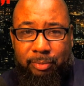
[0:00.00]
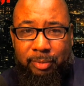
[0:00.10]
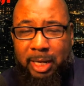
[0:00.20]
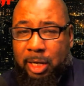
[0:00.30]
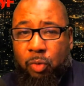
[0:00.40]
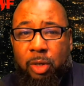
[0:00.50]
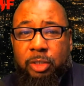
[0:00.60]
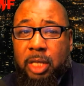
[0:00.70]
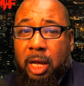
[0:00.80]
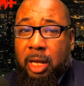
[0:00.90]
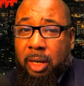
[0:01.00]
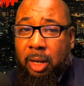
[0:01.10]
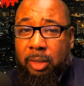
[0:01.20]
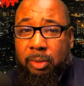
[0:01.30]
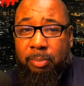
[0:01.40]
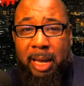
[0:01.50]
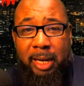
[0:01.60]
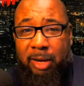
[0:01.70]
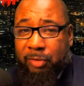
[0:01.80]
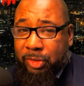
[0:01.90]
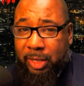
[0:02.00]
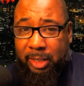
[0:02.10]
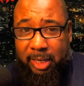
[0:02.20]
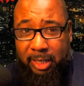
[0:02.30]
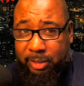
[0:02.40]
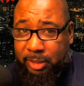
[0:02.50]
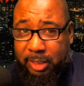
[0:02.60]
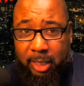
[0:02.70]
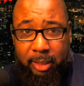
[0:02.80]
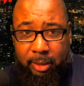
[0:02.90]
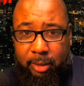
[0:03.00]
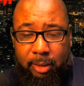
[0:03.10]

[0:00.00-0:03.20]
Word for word: that he wants to un- undermine everything that he's done